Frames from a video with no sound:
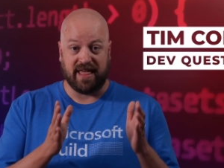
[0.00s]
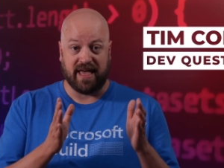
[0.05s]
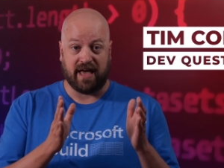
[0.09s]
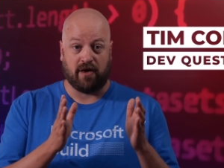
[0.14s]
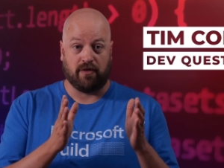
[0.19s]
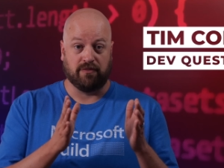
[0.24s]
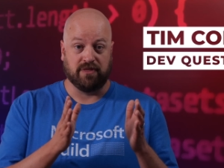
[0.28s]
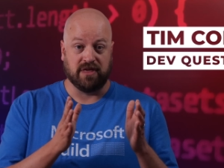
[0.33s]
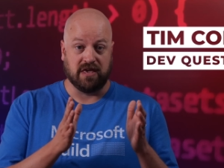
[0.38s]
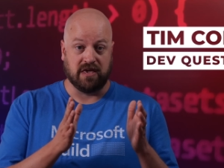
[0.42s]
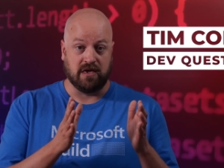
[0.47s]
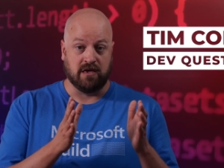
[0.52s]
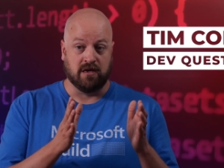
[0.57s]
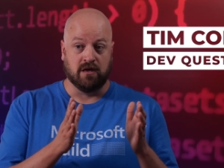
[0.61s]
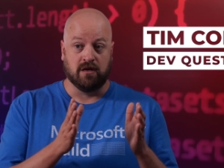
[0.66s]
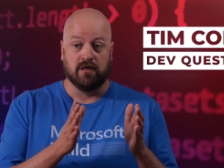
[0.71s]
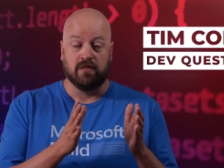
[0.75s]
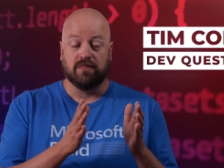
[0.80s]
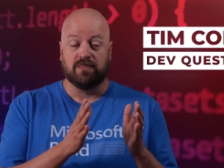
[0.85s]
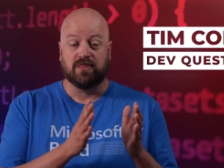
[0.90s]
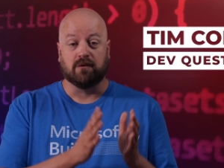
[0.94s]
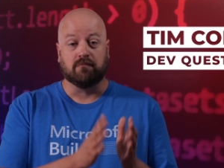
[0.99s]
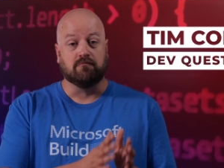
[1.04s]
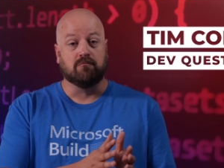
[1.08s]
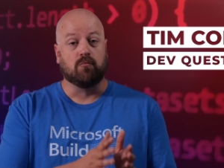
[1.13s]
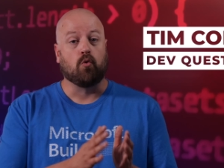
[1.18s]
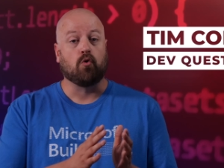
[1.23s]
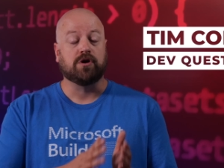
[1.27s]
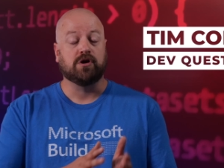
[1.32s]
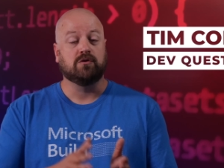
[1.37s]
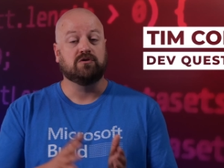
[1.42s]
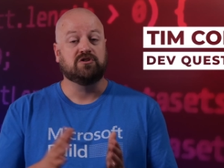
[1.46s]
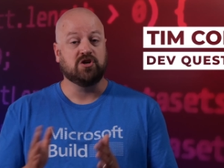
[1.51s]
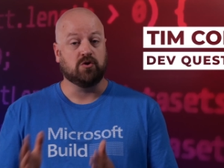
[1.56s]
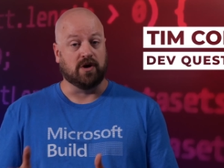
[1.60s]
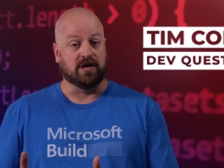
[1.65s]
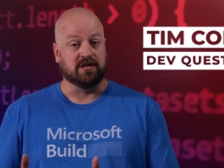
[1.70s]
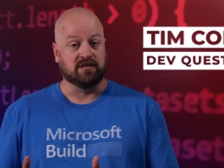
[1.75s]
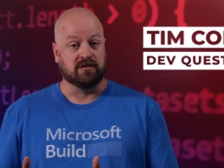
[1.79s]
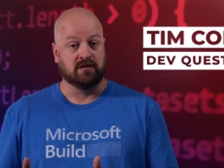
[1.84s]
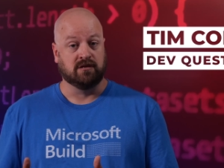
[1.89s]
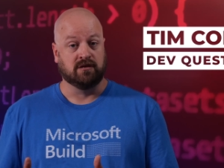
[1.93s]
Now, the more you
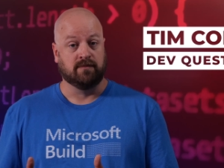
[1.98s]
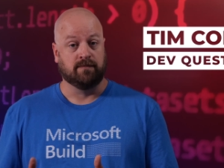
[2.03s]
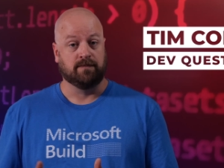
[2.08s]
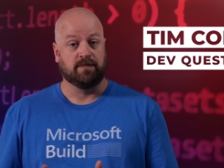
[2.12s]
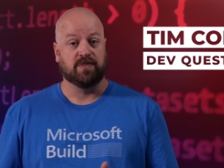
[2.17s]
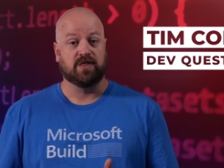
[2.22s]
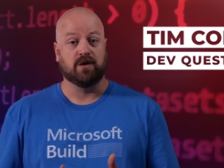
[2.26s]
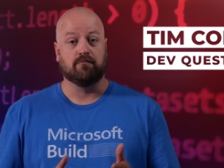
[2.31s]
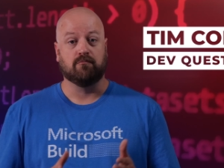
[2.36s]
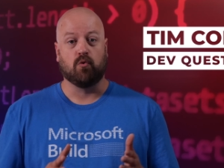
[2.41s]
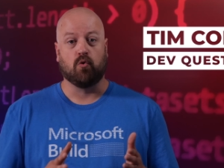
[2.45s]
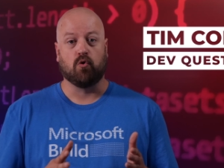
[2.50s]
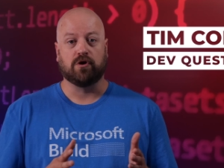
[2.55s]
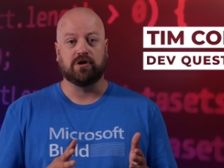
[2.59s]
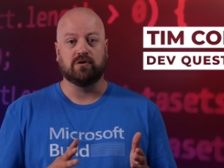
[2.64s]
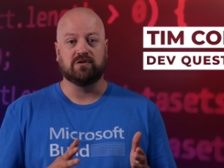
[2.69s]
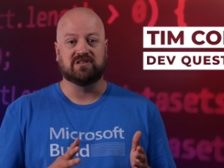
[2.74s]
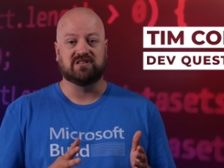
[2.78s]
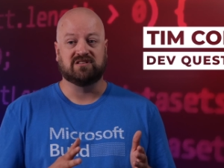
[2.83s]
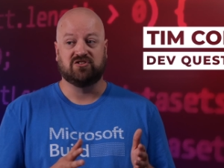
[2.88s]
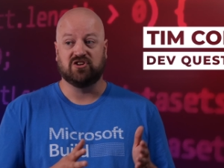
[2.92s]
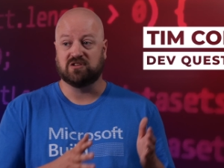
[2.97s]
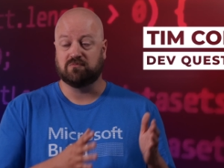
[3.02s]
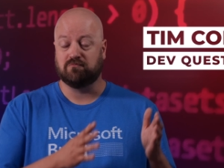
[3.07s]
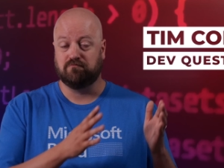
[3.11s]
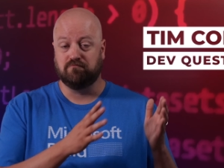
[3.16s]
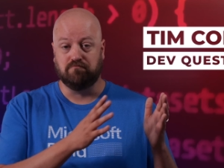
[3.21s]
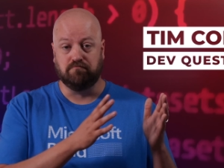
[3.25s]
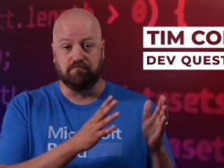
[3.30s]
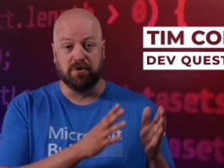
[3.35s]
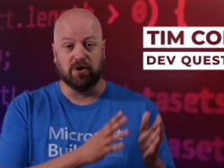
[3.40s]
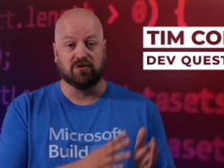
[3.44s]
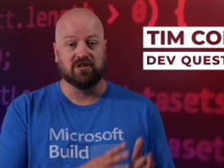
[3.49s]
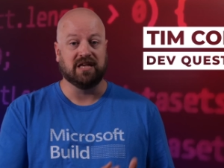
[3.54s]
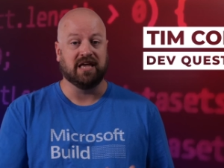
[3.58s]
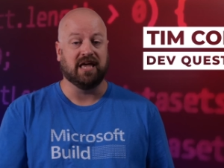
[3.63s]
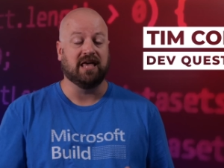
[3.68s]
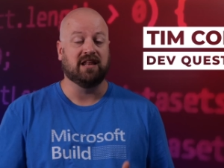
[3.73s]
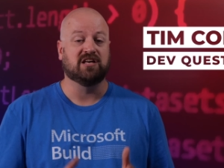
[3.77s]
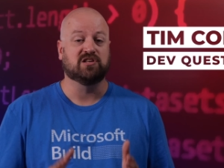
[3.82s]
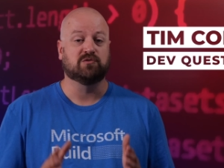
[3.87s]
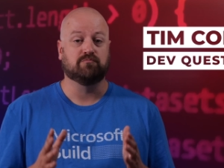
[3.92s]
do it, the more you just build
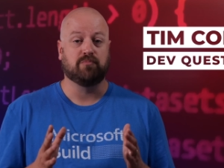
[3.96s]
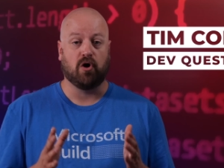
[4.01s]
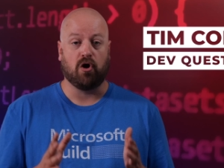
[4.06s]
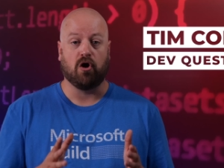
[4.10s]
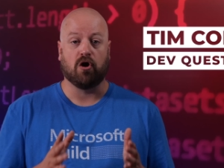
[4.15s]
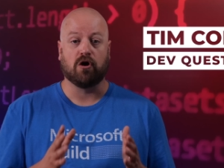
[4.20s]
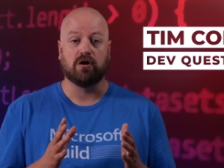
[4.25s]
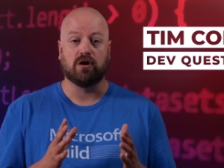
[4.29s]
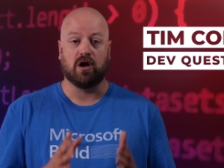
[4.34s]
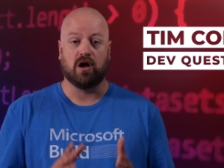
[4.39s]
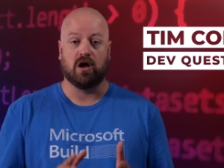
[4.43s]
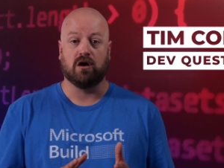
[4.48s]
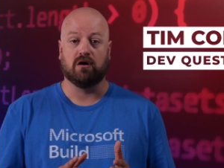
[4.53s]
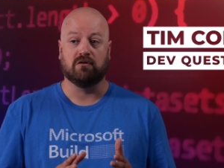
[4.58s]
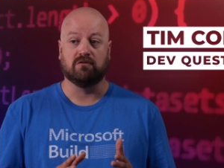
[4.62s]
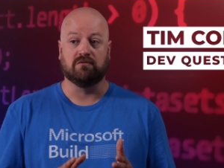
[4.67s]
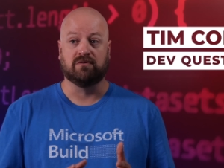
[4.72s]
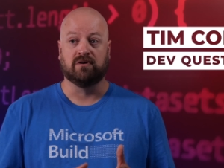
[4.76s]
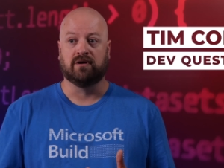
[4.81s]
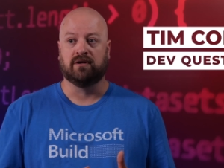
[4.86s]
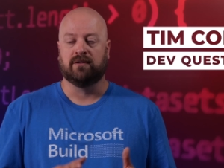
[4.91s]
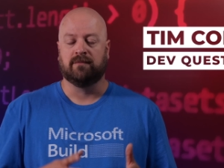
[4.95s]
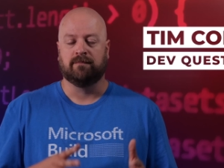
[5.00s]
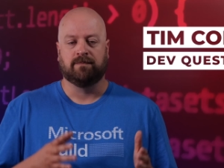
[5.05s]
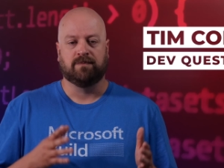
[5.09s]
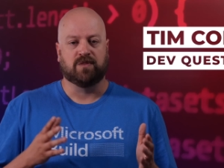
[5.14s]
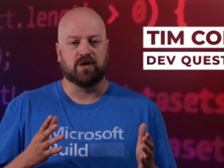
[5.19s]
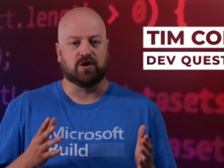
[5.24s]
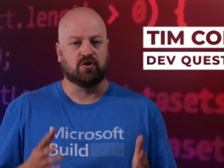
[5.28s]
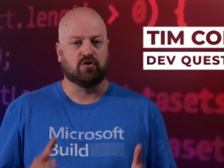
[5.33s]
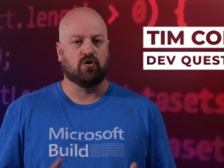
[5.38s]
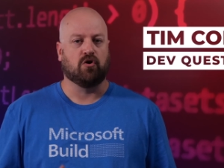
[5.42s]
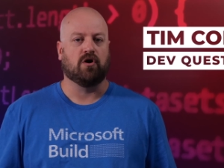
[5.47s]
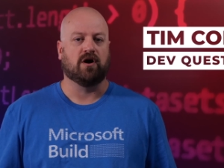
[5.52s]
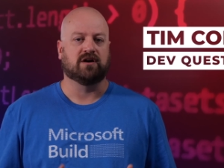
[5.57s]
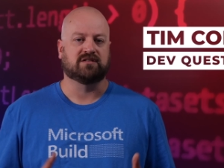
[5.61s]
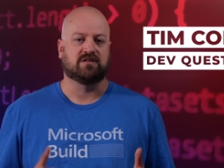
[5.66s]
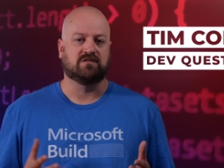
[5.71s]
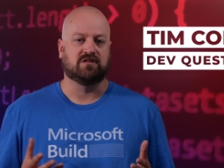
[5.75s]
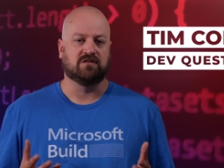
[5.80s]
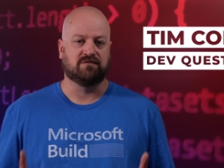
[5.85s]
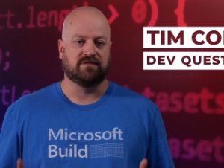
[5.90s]
it in as part of the
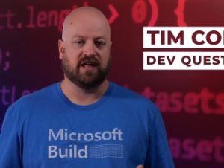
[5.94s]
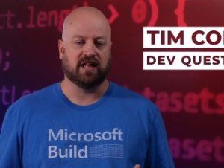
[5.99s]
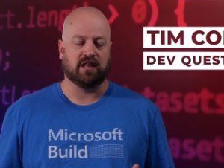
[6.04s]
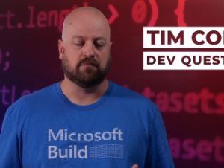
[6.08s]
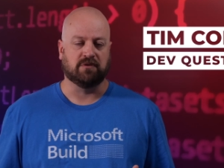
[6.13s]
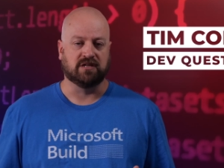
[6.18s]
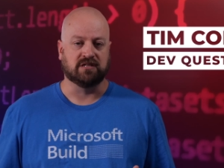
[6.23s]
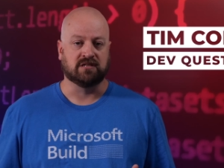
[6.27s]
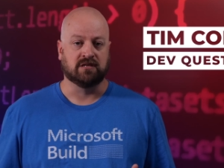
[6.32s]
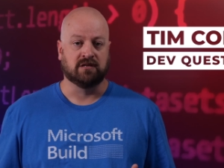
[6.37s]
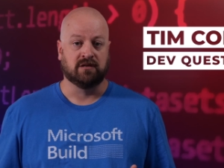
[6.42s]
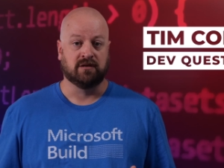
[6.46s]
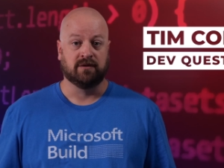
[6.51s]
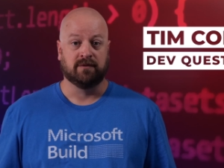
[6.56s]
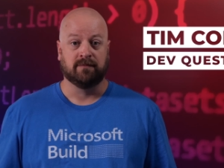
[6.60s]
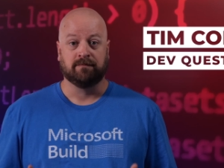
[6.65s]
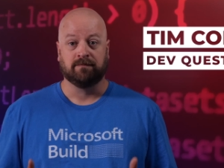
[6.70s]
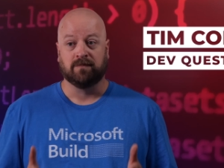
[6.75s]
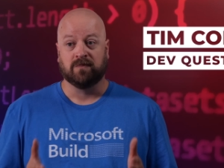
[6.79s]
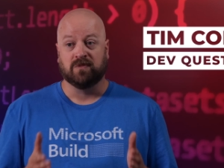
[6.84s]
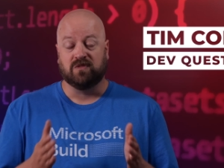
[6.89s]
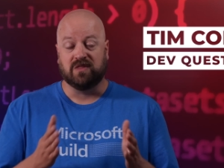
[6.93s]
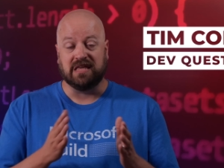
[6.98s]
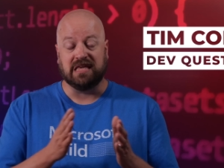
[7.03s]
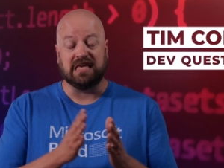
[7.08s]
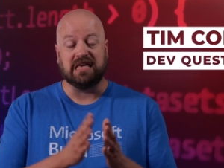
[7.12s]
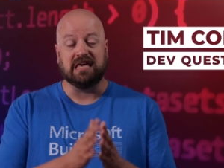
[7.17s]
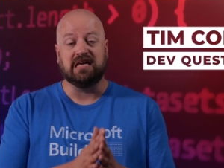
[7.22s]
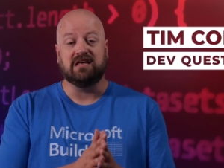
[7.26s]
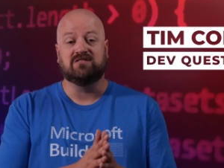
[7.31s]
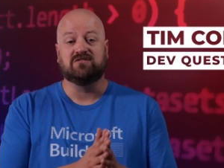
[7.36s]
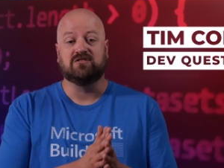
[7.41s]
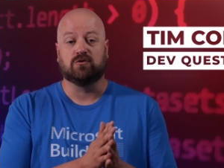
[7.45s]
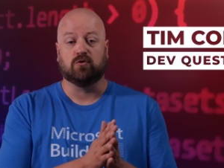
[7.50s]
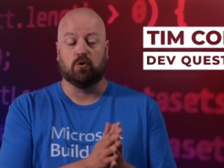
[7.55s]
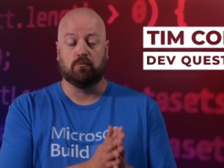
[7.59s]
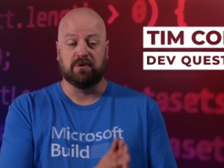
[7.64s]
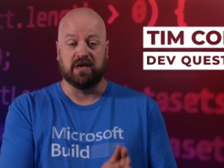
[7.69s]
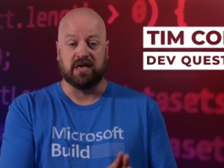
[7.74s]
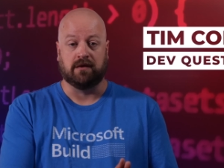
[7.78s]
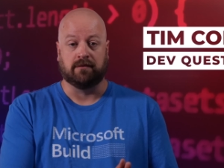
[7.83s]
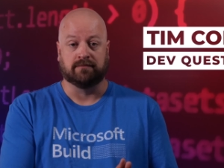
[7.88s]
cost of development, the easier
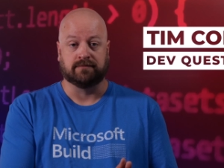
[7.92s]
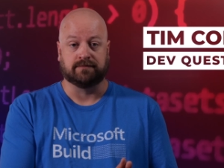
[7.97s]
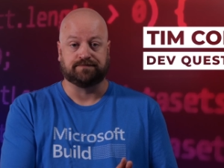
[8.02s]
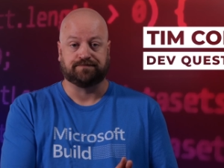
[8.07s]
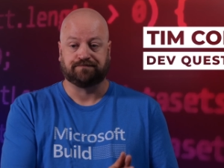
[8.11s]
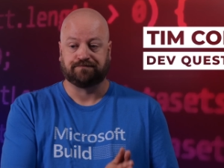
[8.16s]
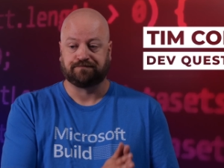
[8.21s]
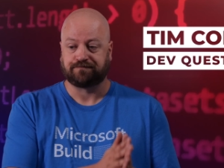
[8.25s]
it will be.